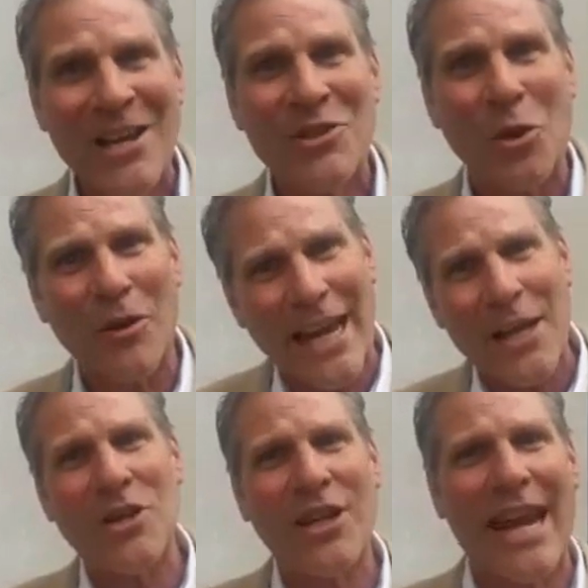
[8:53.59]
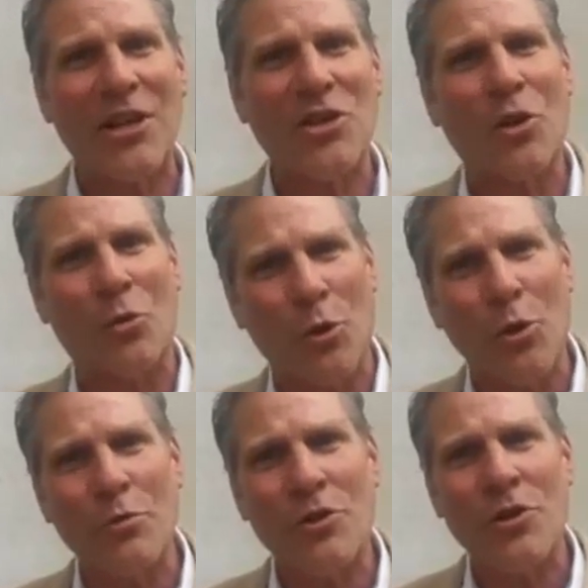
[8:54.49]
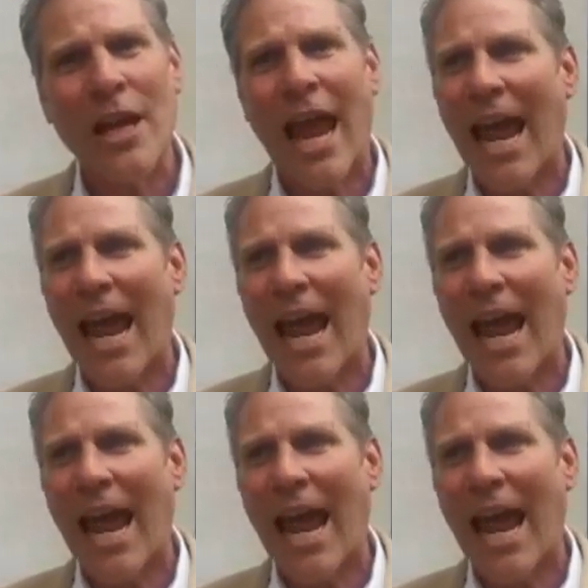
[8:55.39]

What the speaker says: So the educational roots,